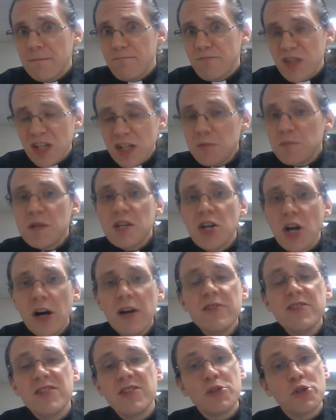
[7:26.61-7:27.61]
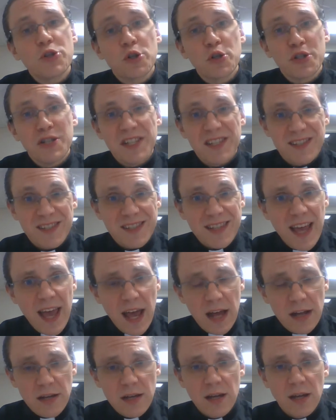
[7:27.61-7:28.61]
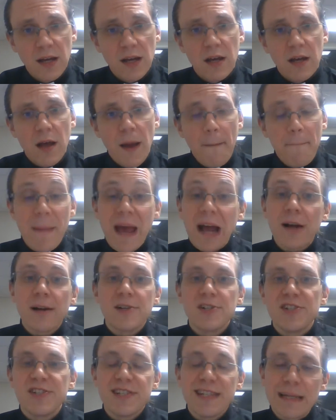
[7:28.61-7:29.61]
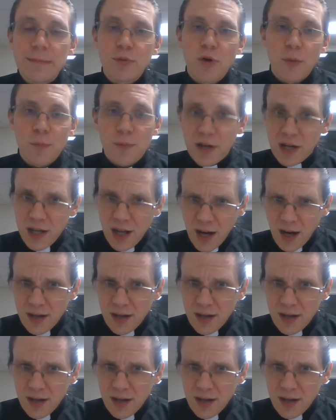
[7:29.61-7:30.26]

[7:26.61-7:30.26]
Just because the church has said marriage is the appropriate